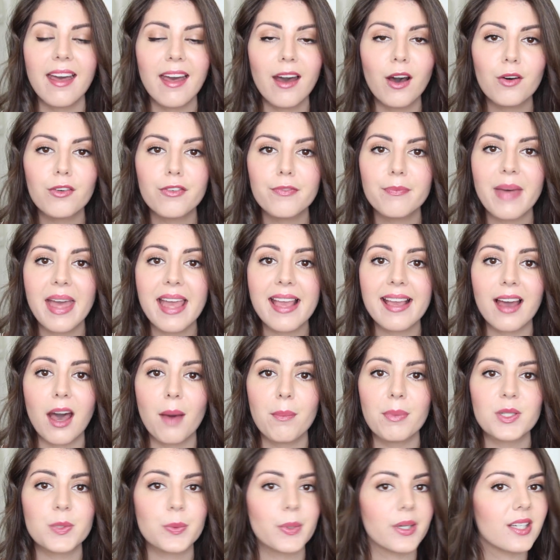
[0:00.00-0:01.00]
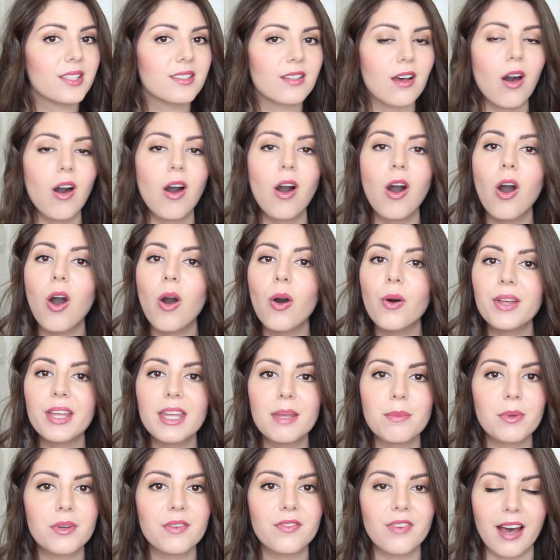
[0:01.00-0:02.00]
E.L.F makeup, as well as a whole
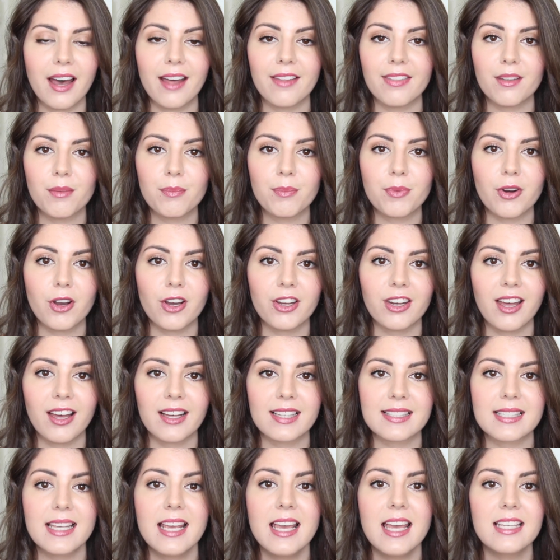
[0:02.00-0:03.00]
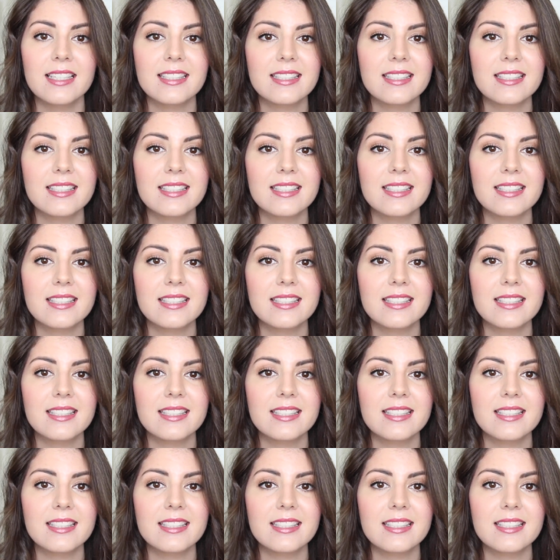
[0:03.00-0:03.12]
heap of other products,